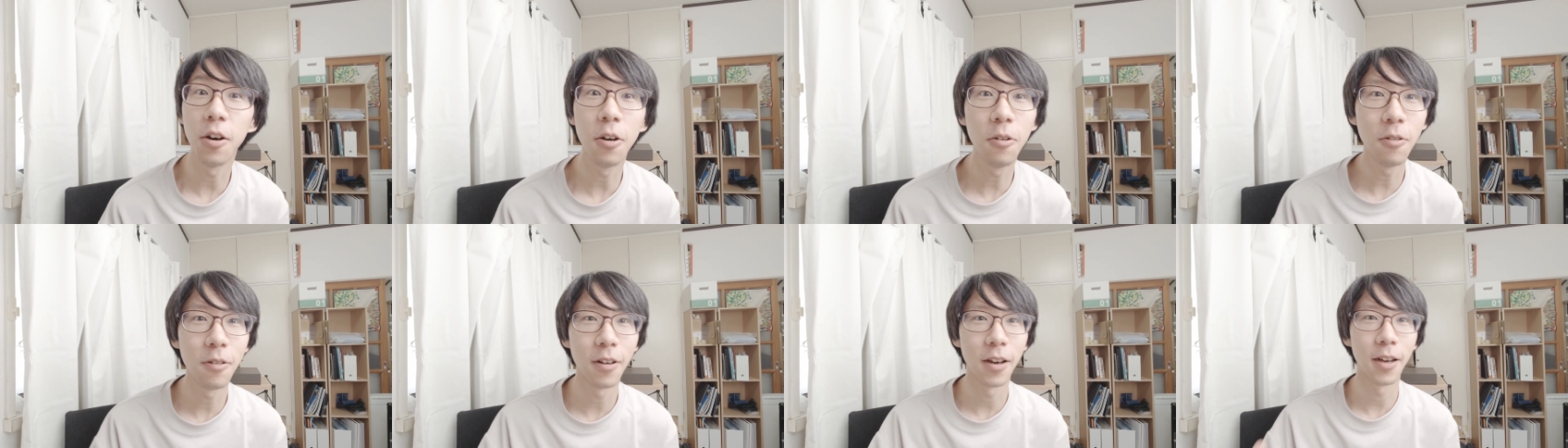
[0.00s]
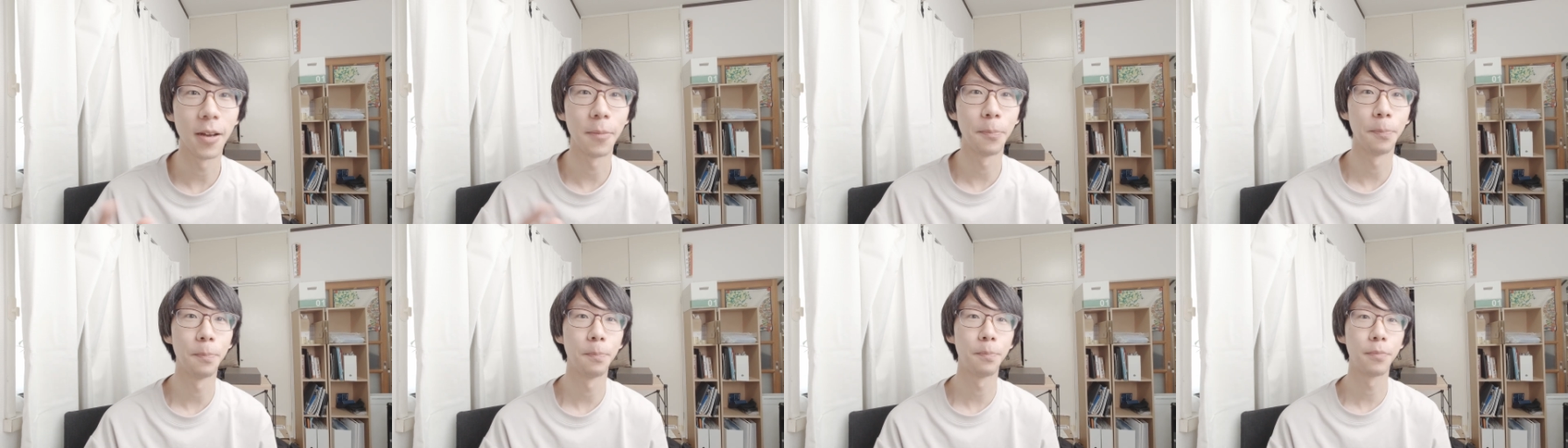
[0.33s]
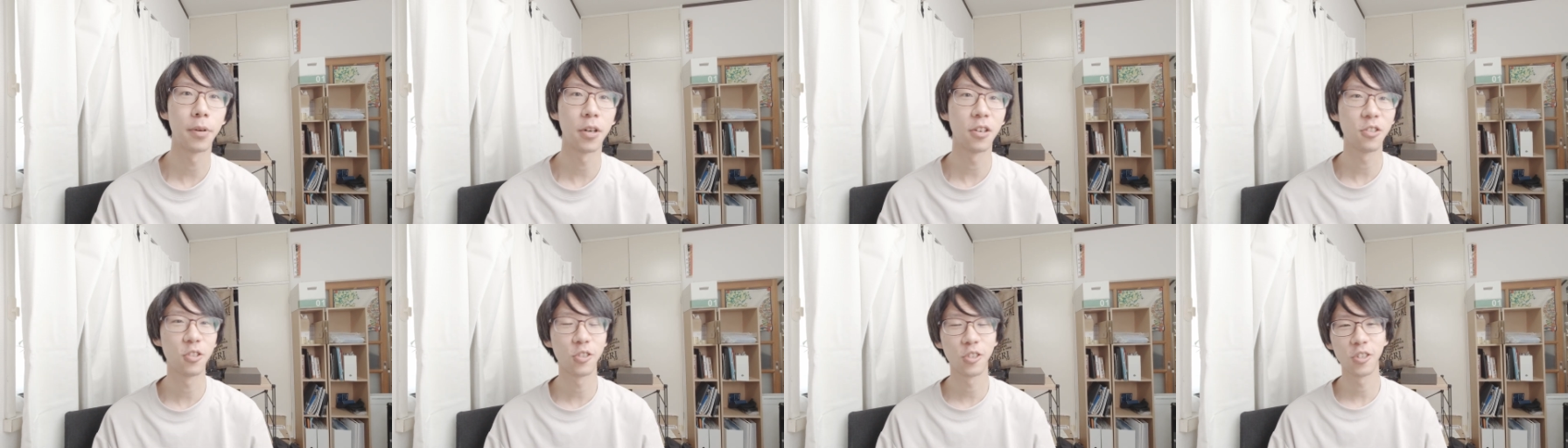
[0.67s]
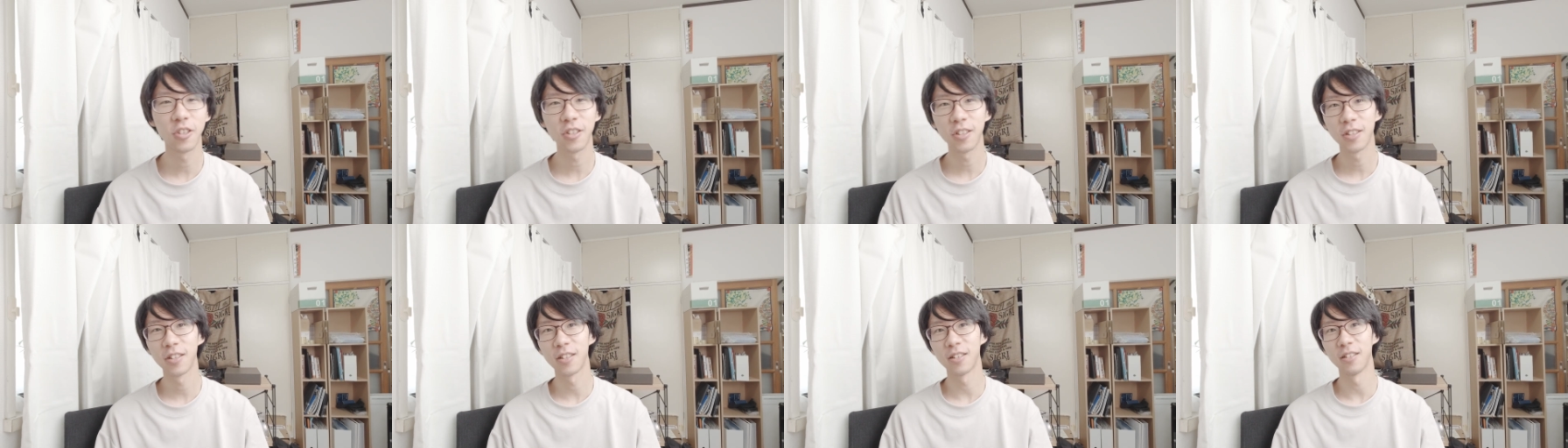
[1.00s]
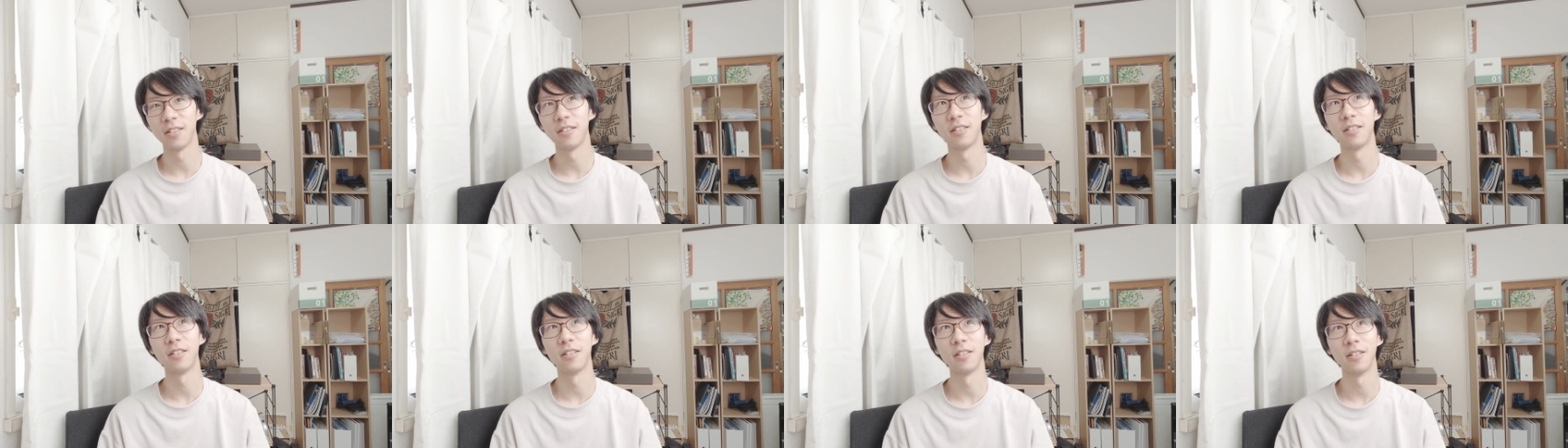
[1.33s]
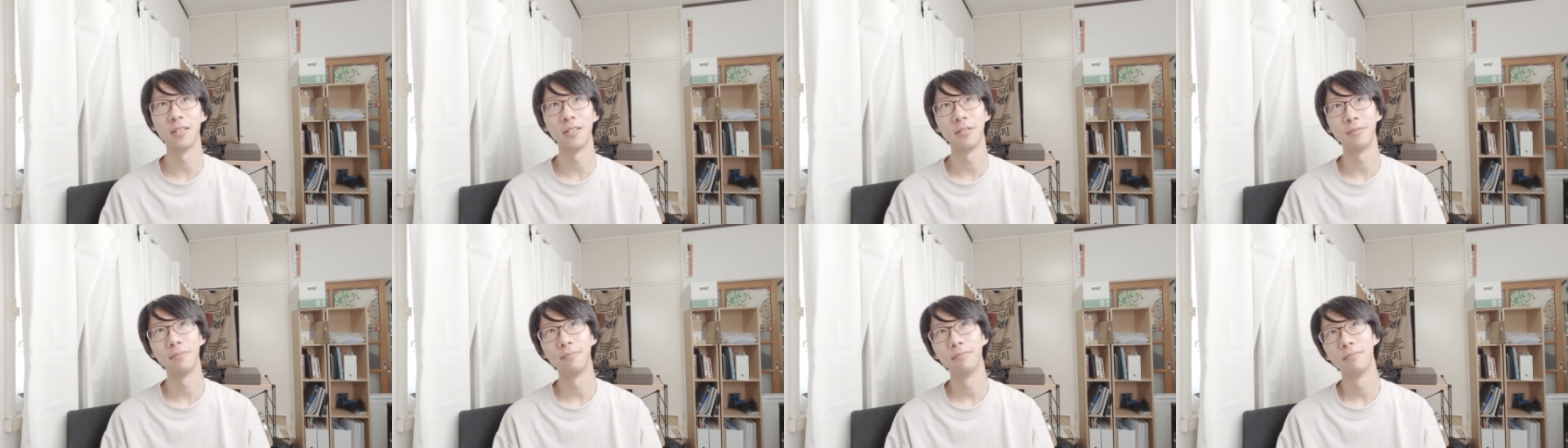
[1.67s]
Oh, I purchased
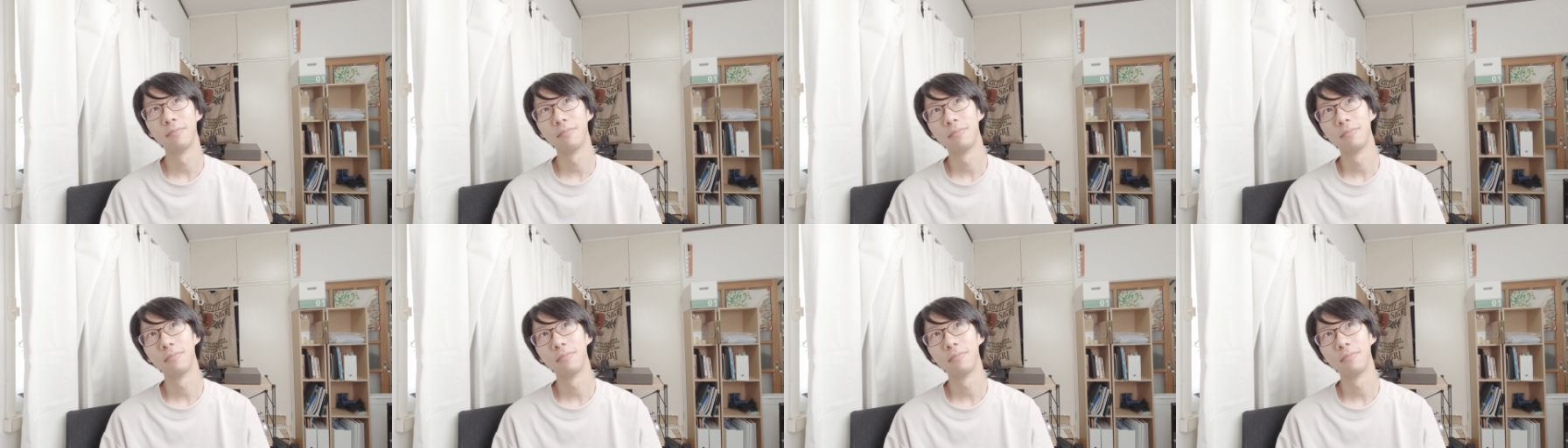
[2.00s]
what